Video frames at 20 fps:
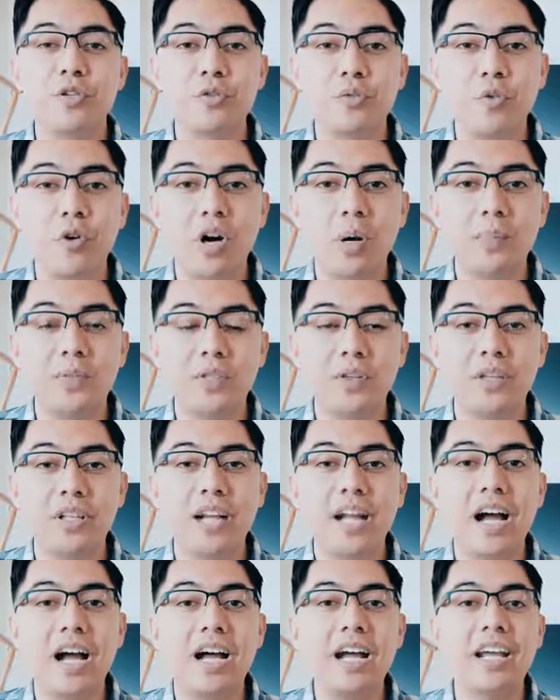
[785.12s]
swamped so
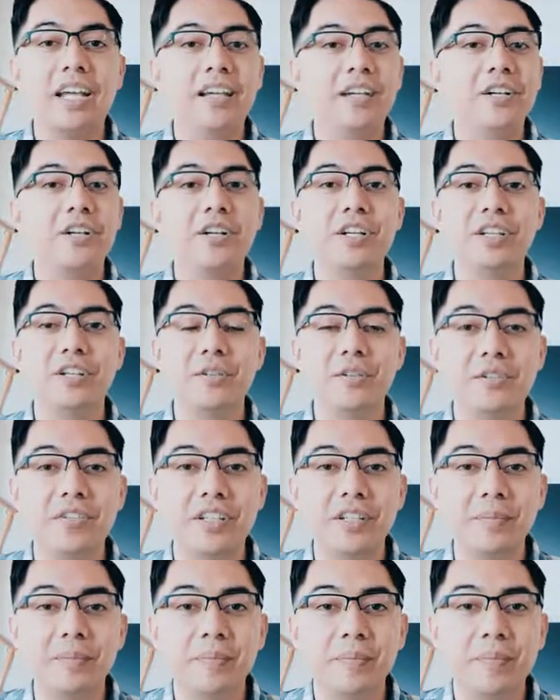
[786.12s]
that I couldn't use
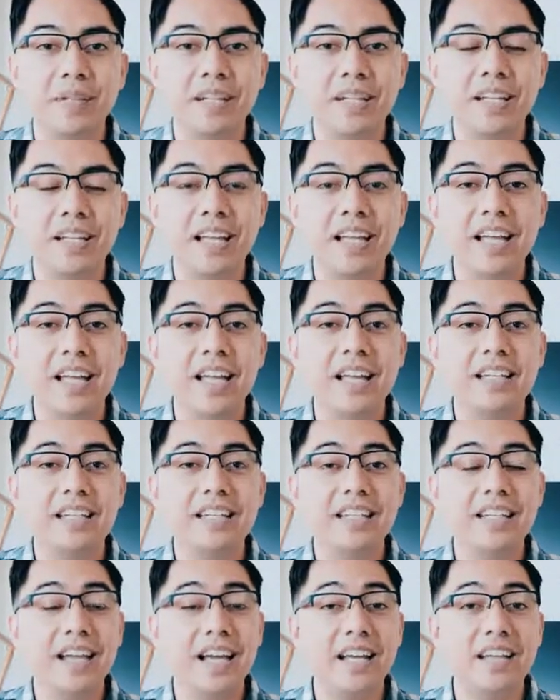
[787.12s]
them.
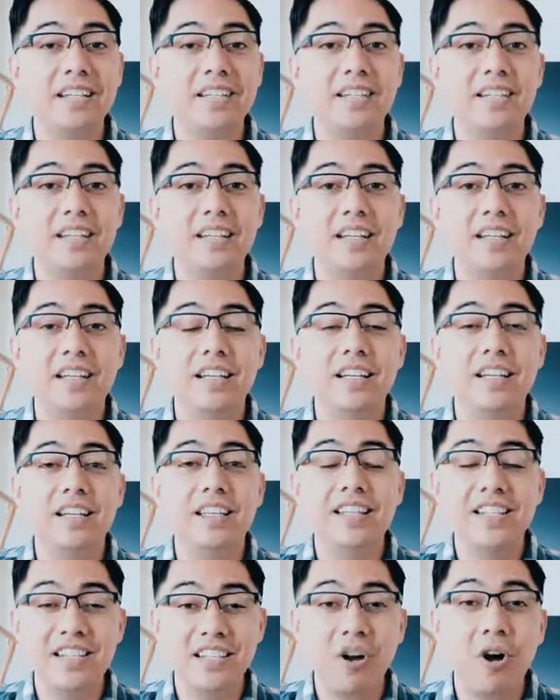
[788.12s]
And yes,
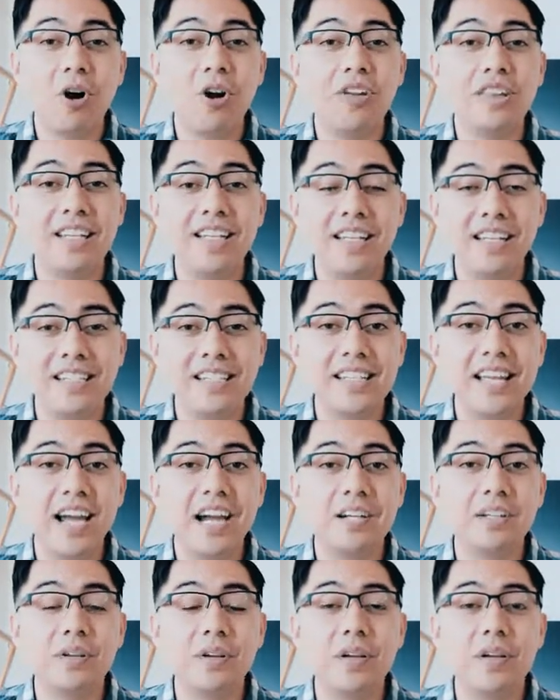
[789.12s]
these are the
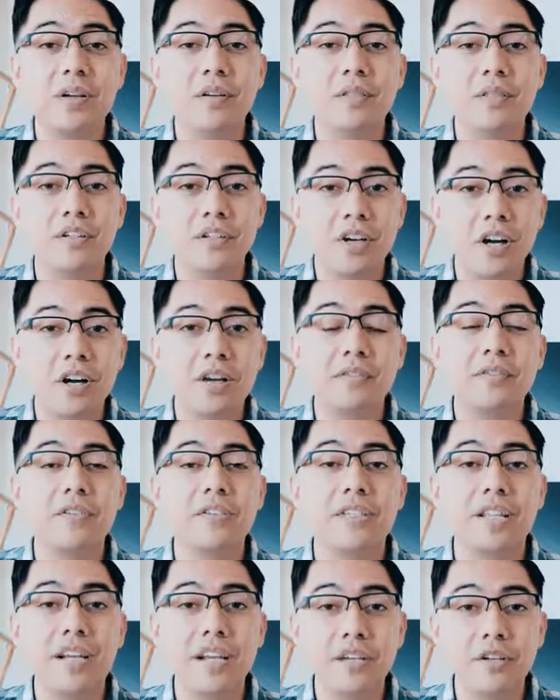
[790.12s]
exact
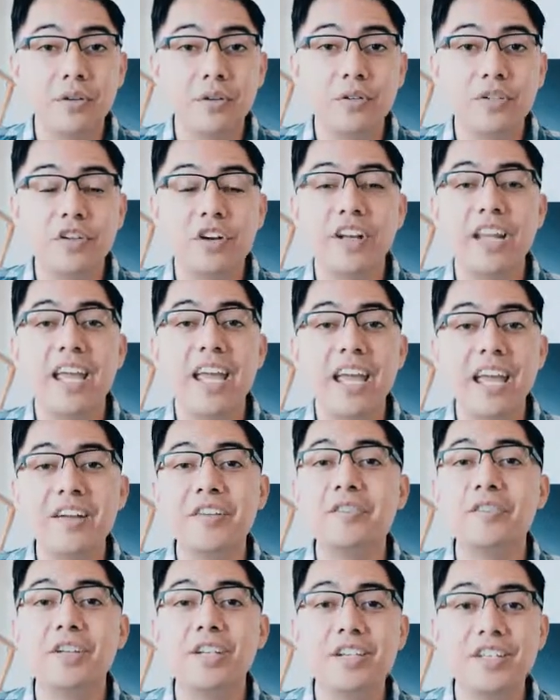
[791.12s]
photographers that I use on
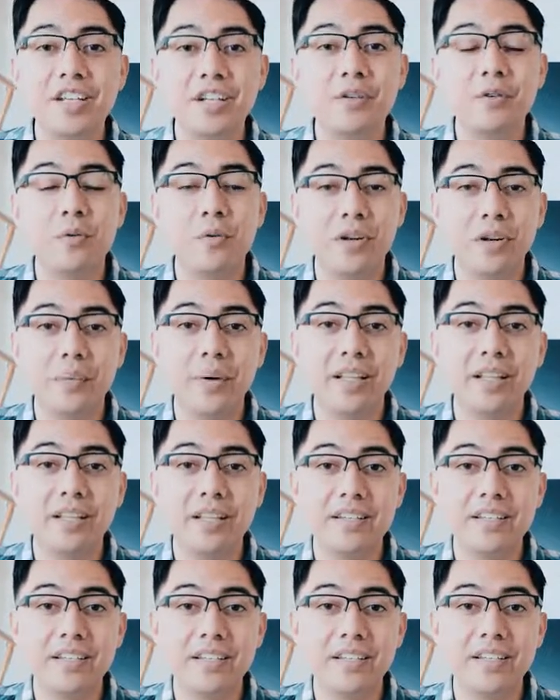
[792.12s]
every single one of my
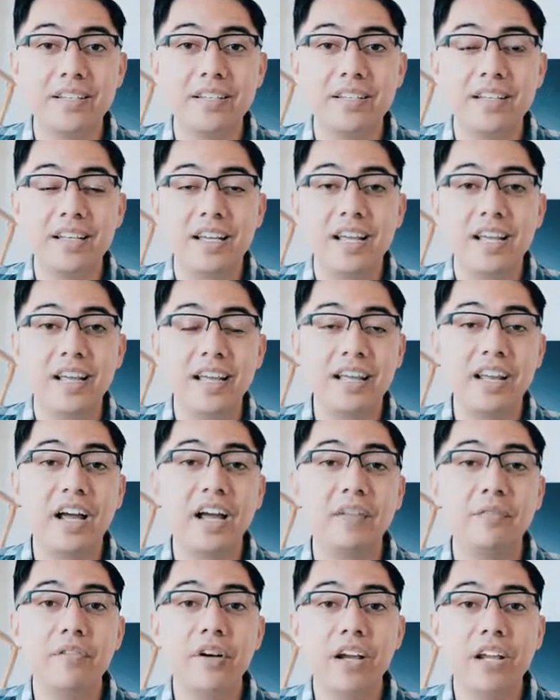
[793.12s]
listings. And I
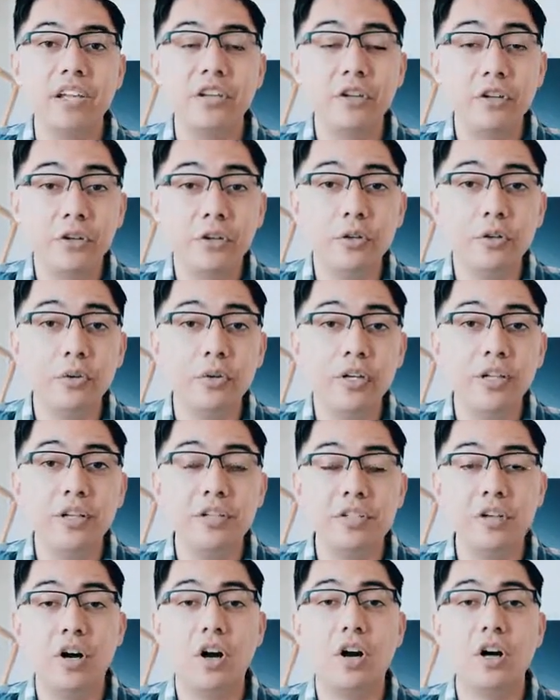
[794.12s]
invite you
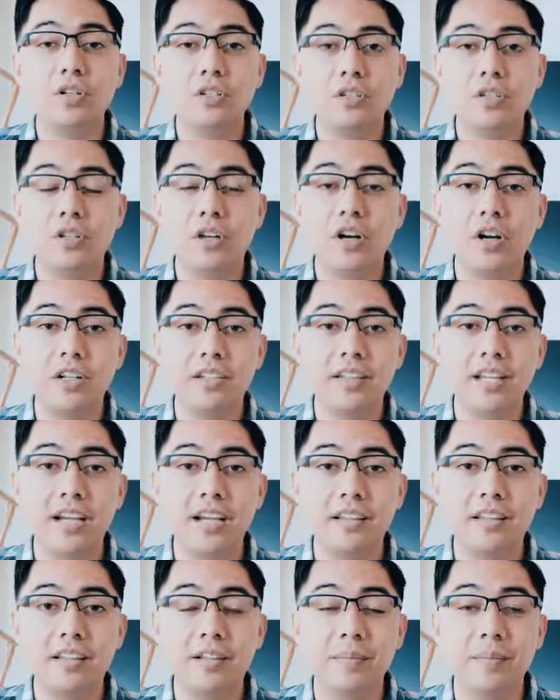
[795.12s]
to also
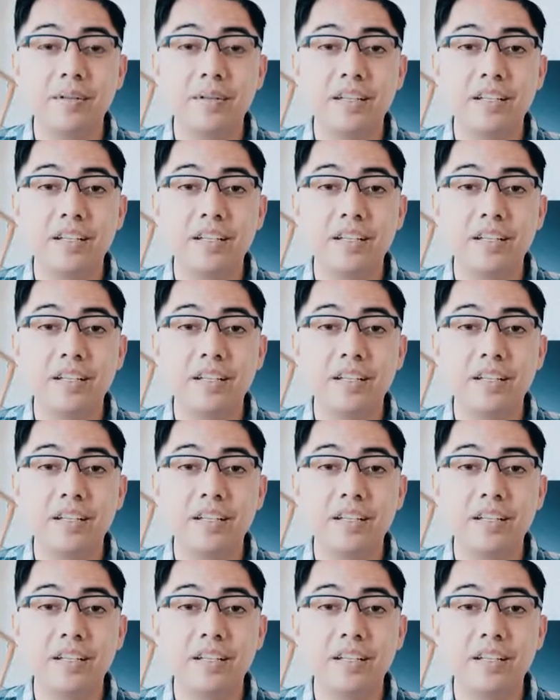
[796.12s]
contact them.